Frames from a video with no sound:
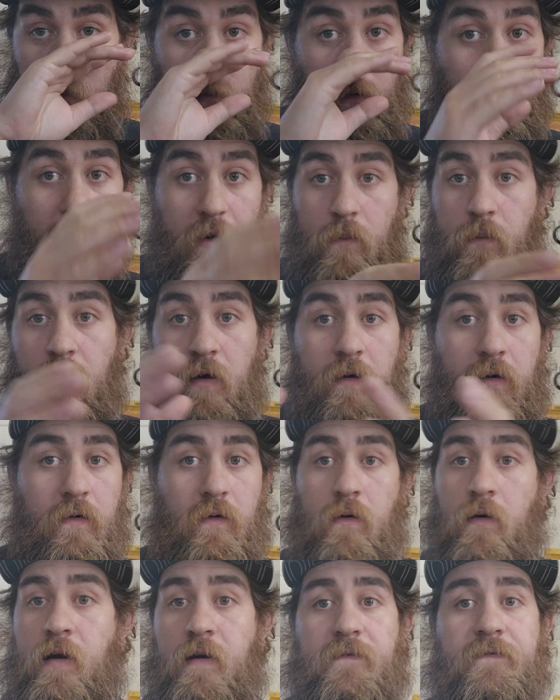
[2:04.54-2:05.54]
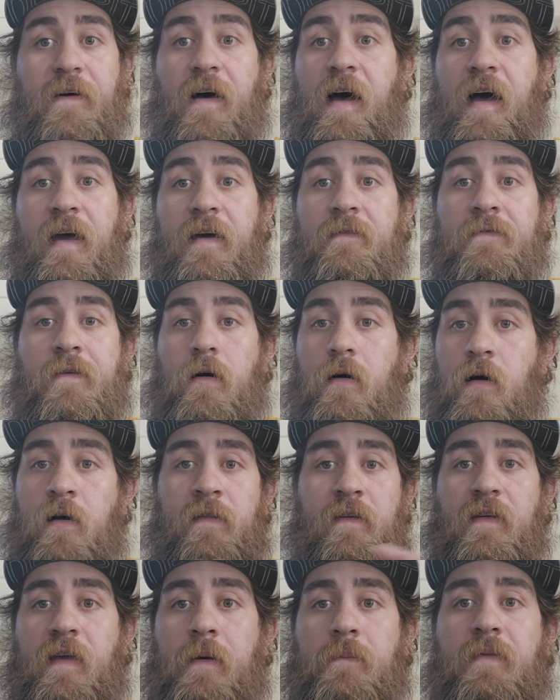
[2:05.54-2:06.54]
grade 1 and a grade 5 on
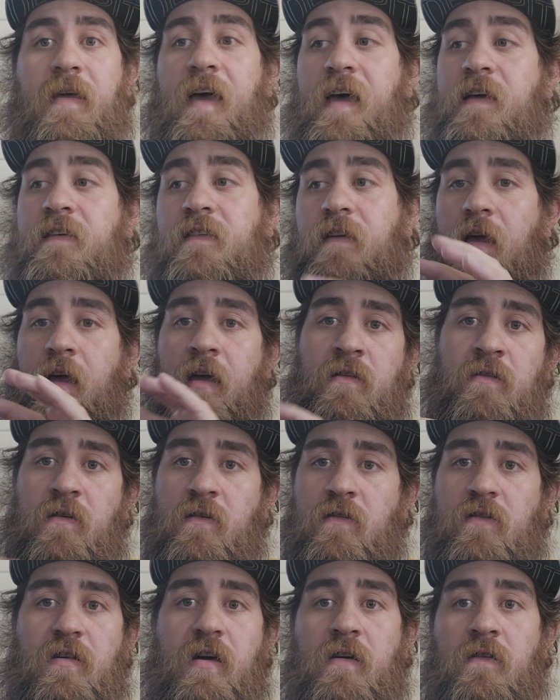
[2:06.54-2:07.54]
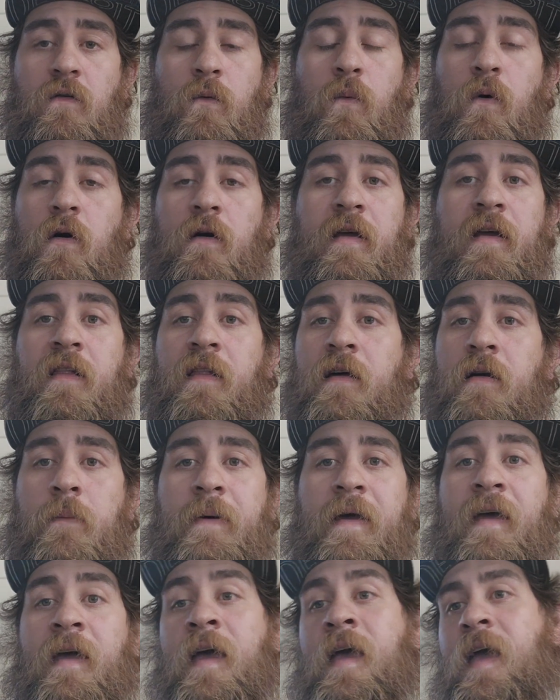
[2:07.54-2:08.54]
the same test and just change the wording a little
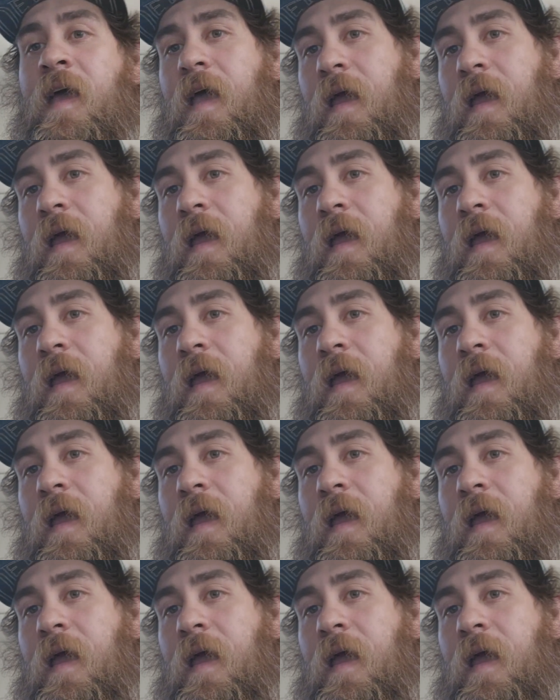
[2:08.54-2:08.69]
bit,